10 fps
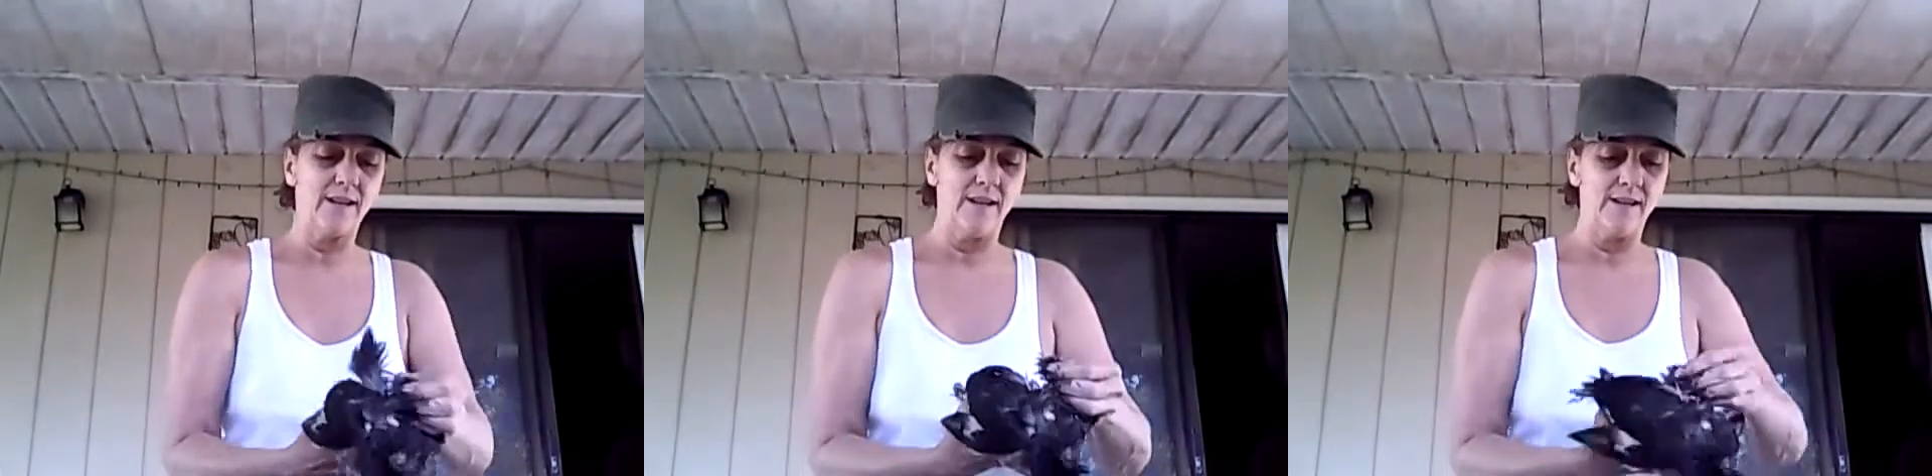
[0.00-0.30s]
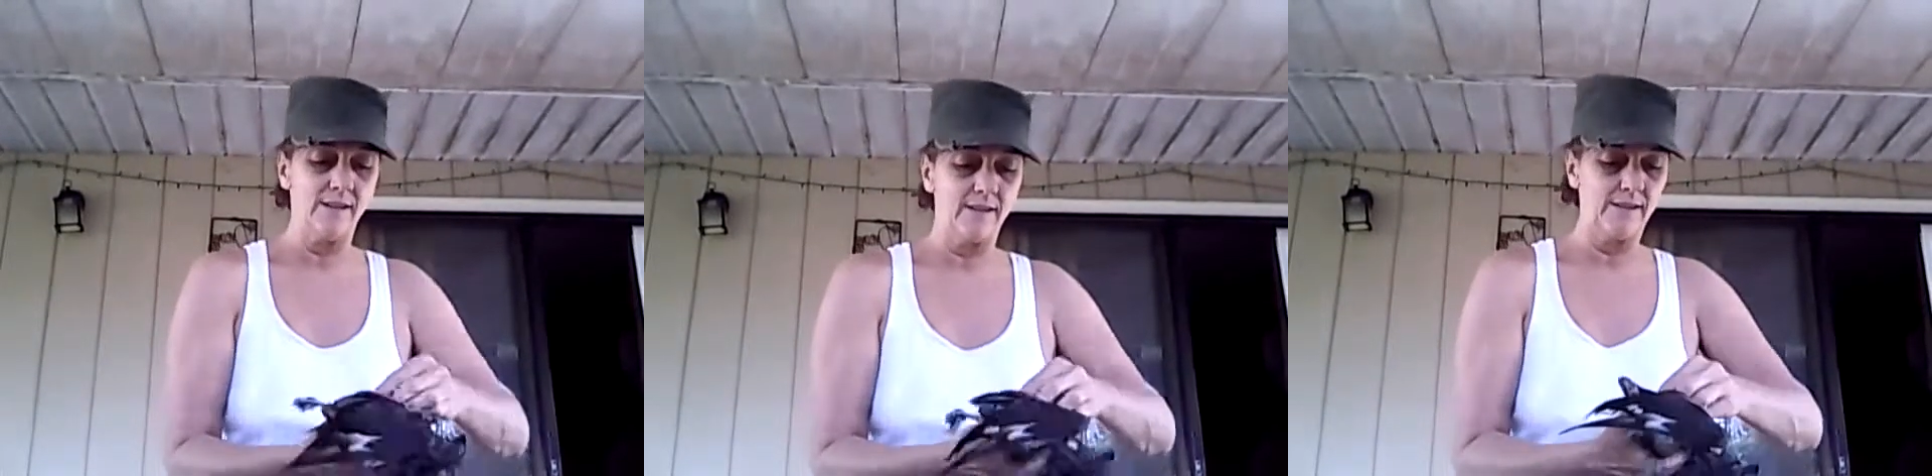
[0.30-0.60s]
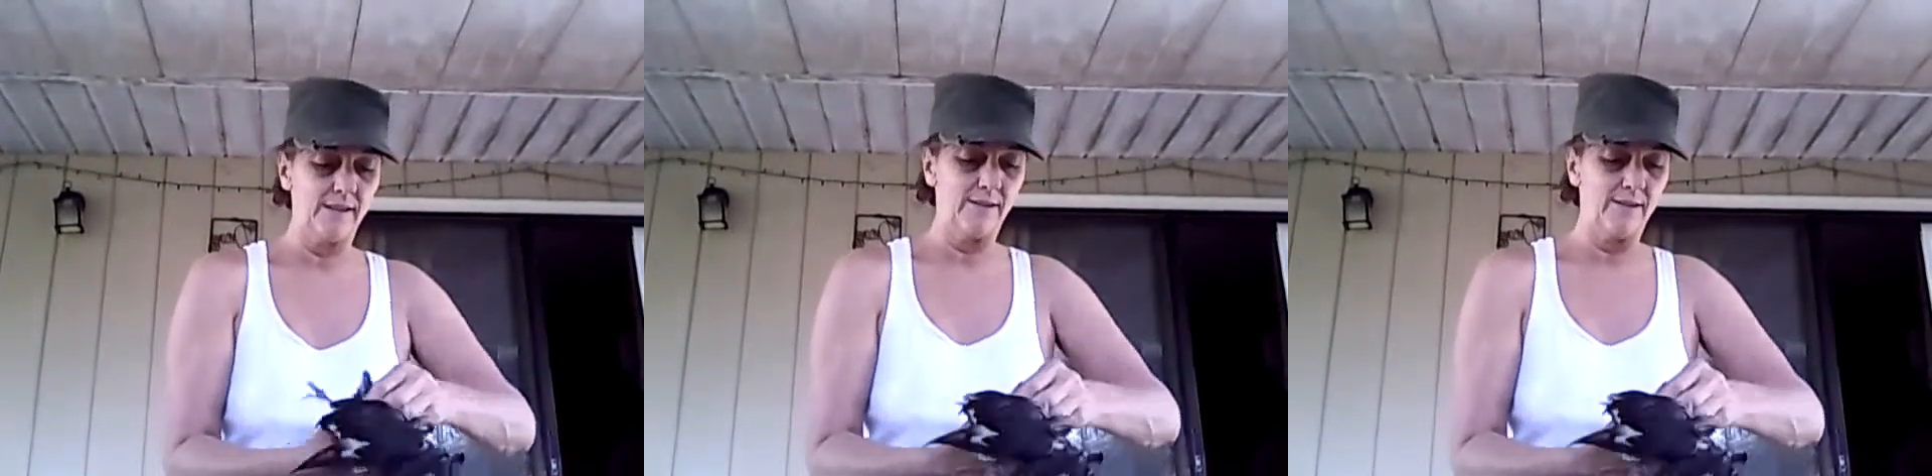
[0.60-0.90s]
And
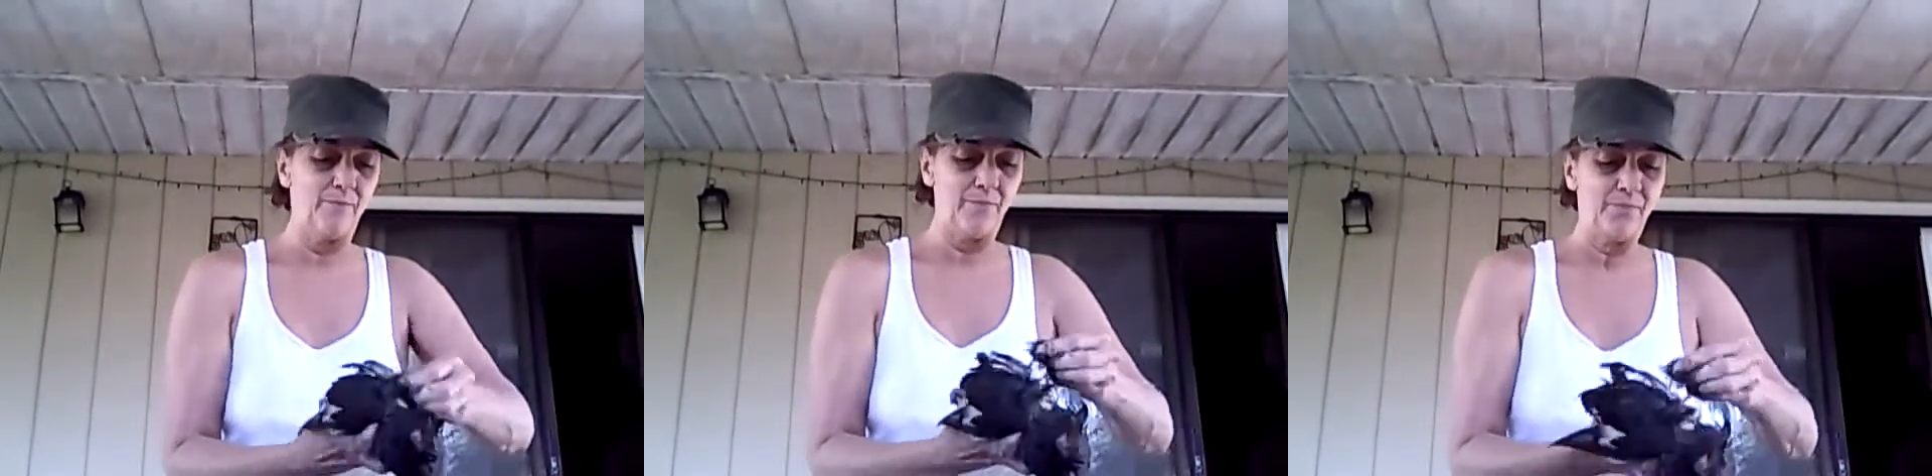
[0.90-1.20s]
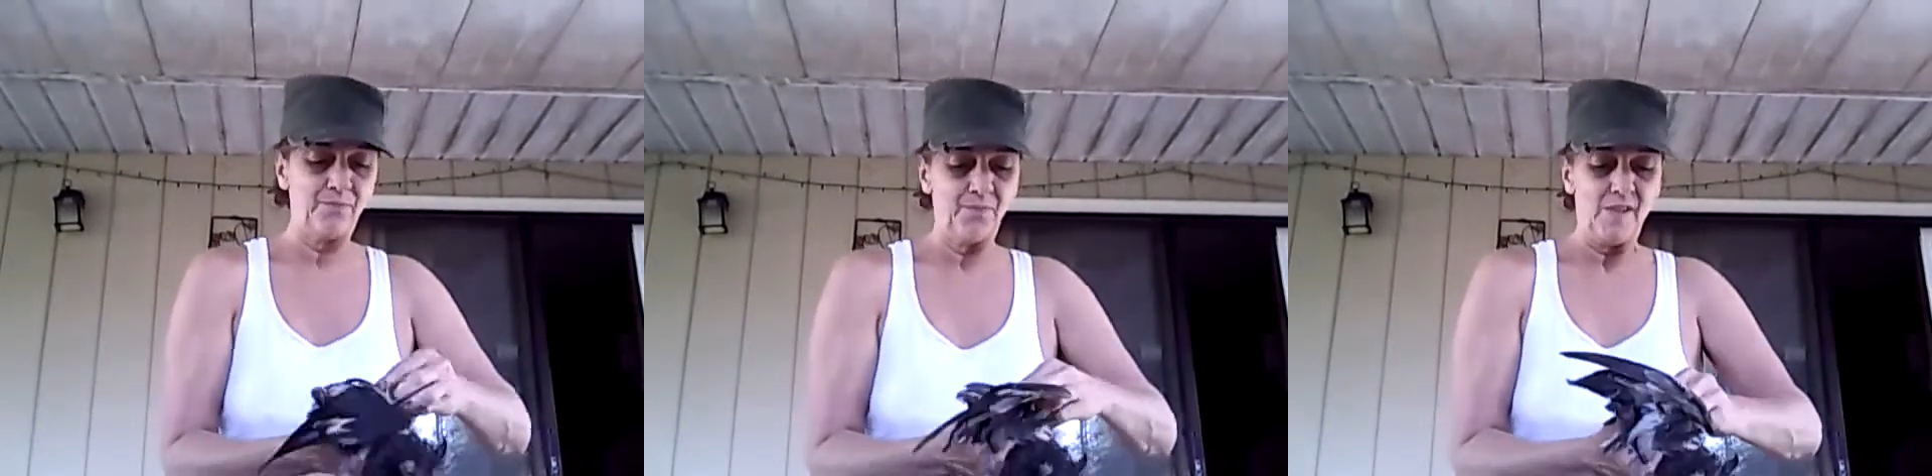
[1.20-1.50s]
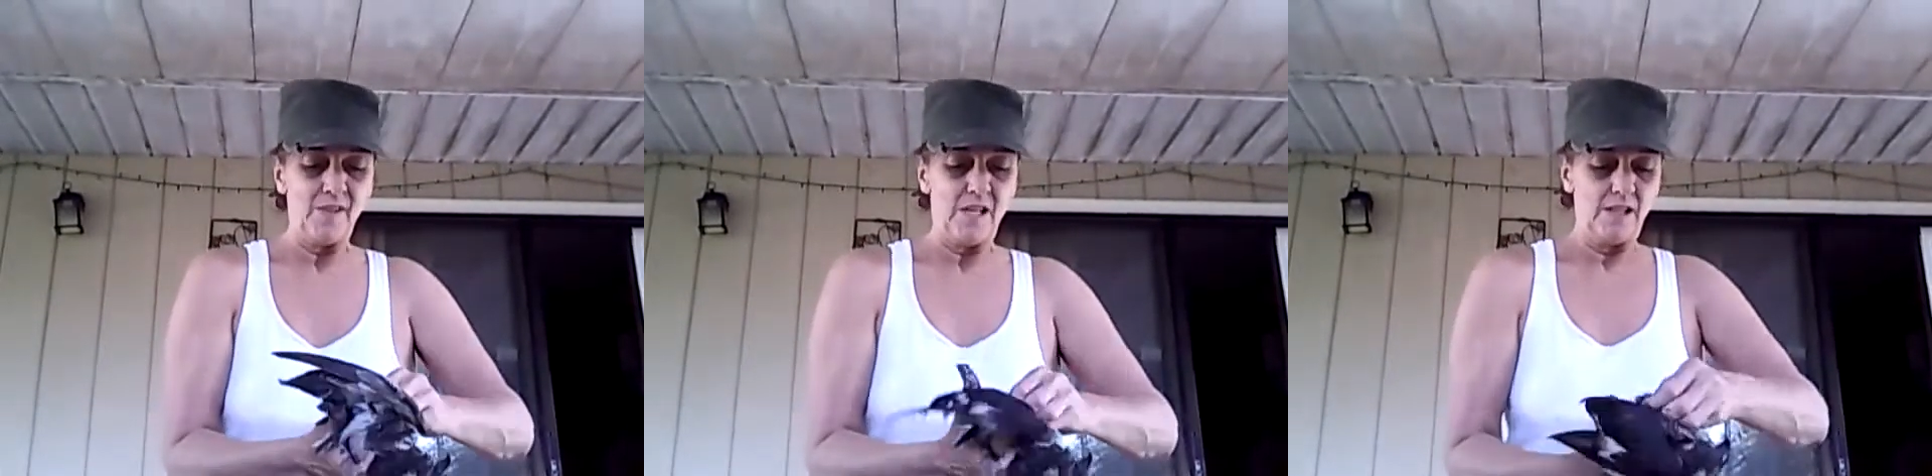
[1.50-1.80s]
so
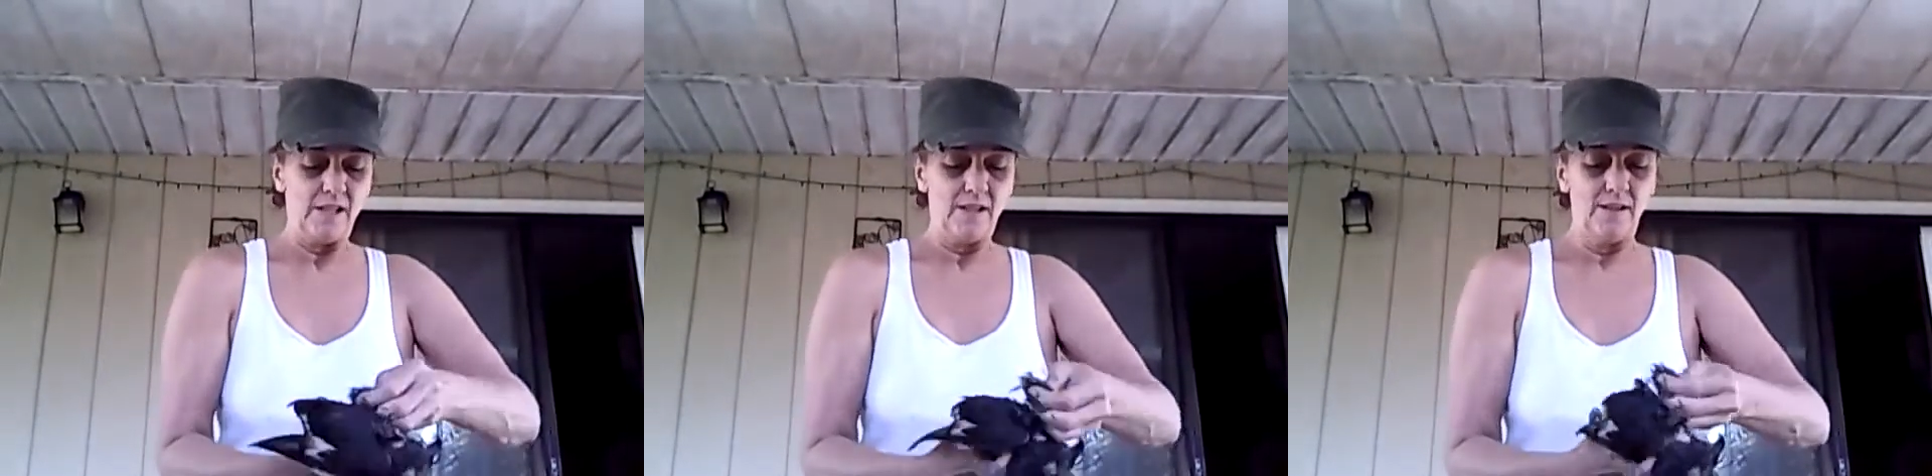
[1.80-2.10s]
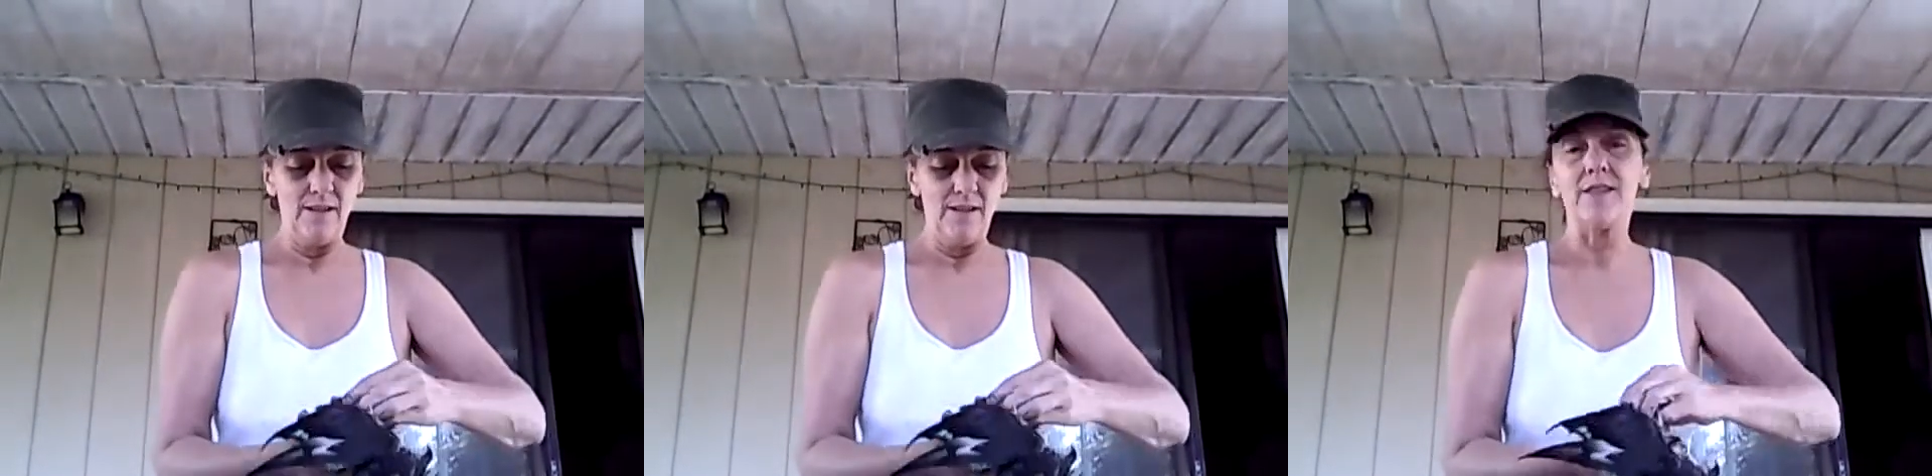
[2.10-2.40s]
I